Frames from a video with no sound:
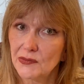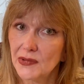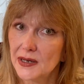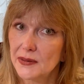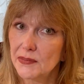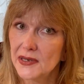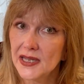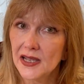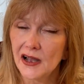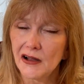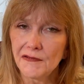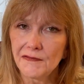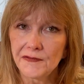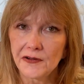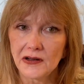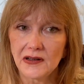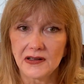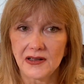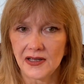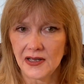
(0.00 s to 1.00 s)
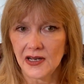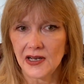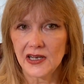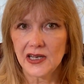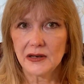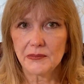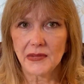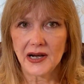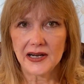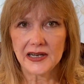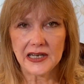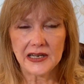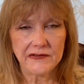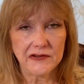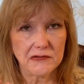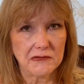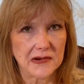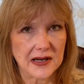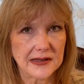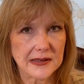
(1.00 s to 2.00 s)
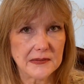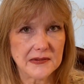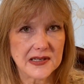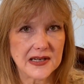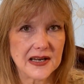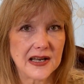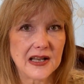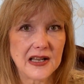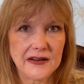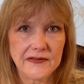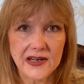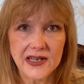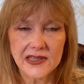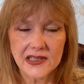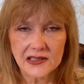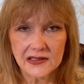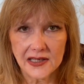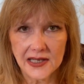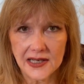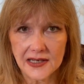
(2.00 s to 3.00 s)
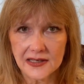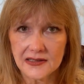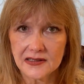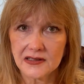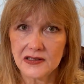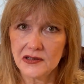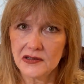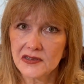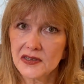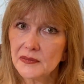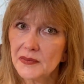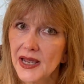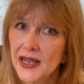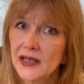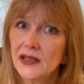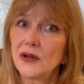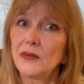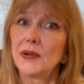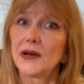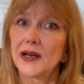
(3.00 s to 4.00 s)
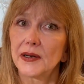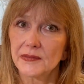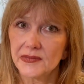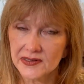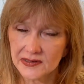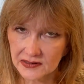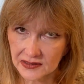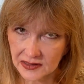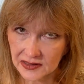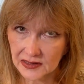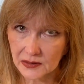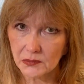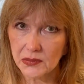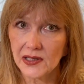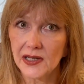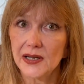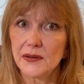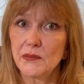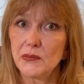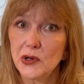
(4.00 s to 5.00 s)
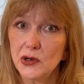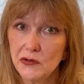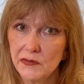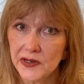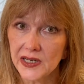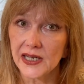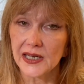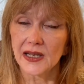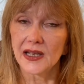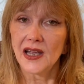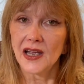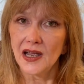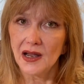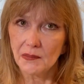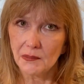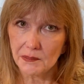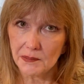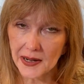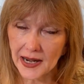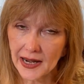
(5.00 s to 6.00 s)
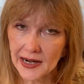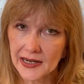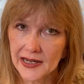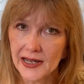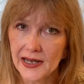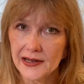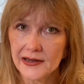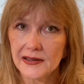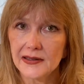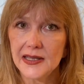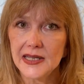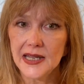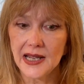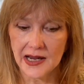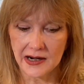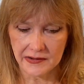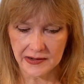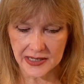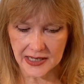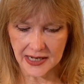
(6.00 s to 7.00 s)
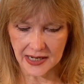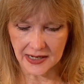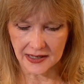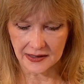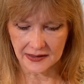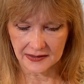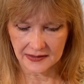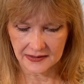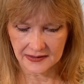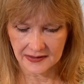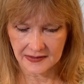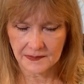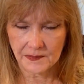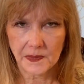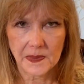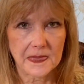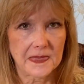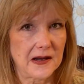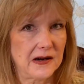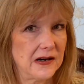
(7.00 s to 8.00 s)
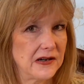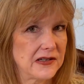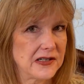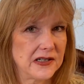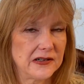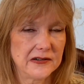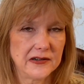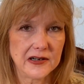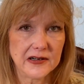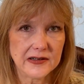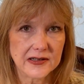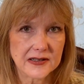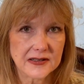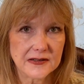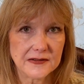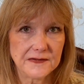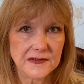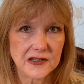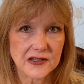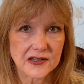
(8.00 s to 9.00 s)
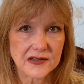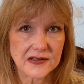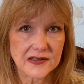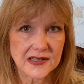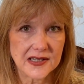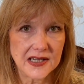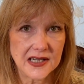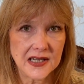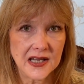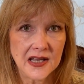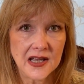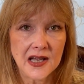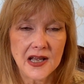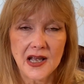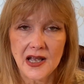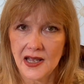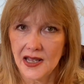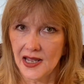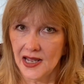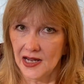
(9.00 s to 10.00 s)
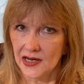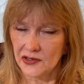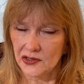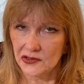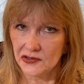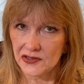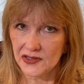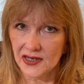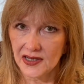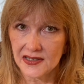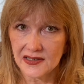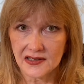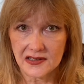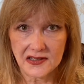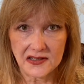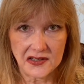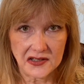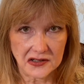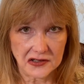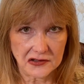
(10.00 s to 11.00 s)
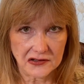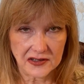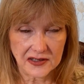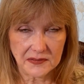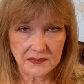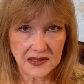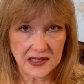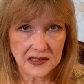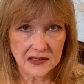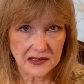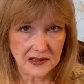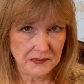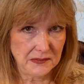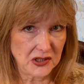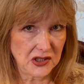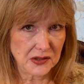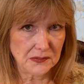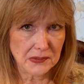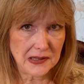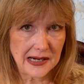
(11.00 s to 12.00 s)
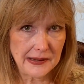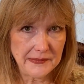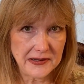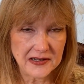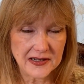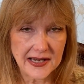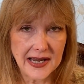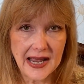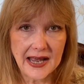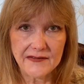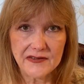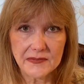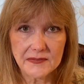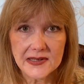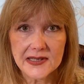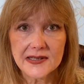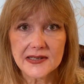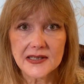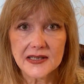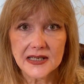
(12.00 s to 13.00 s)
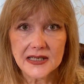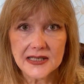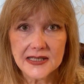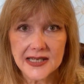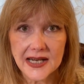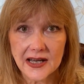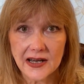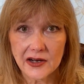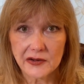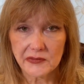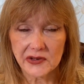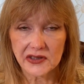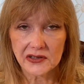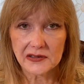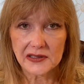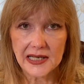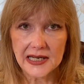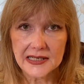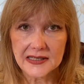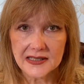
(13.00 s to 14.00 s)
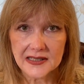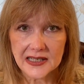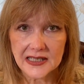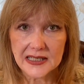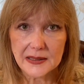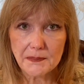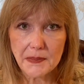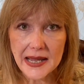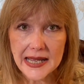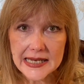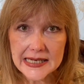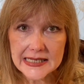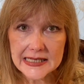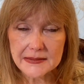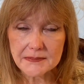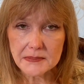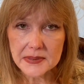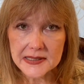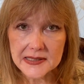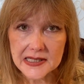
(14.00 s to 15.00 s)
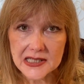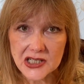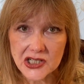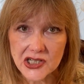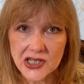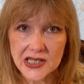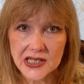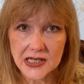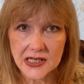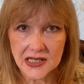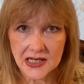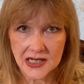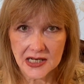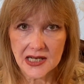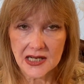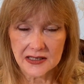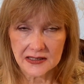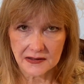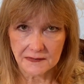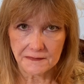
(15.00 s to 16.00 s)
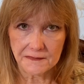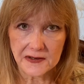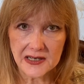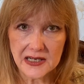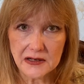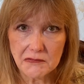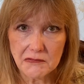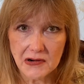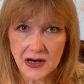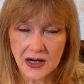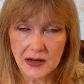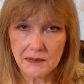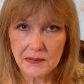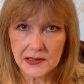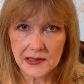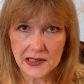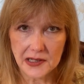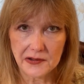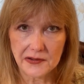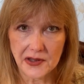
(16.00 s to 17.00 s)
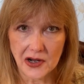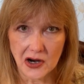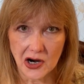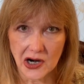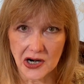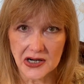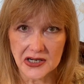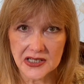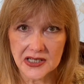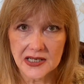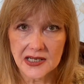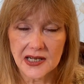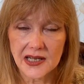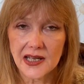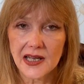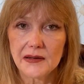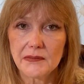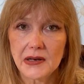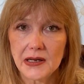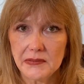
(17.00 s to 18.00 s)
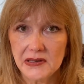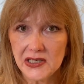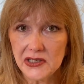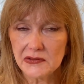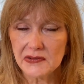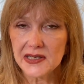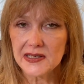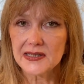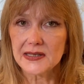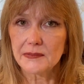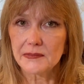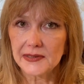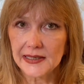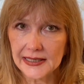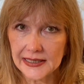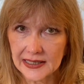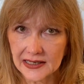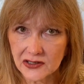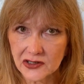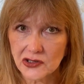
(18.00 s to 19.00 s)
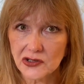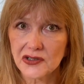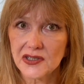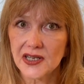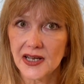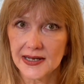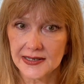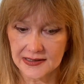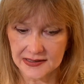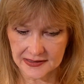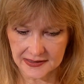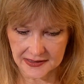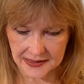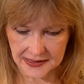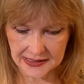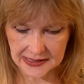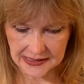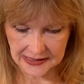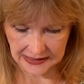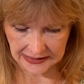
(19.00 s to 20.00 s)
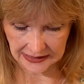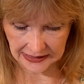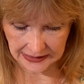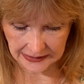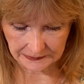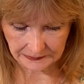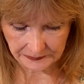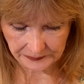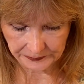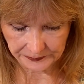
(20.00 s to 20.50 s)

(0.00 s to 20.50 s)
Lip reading: might be helpful. You might even want them to elevate their legs and do some ankle pumps, get the blood moving back out of the area. Arterial insufficiency, exercise is still going to be good, but you're probably going to have them sitting down with their legs in a dependent position, the feet well below the heart, and maybe doing some leg exercises and sitting.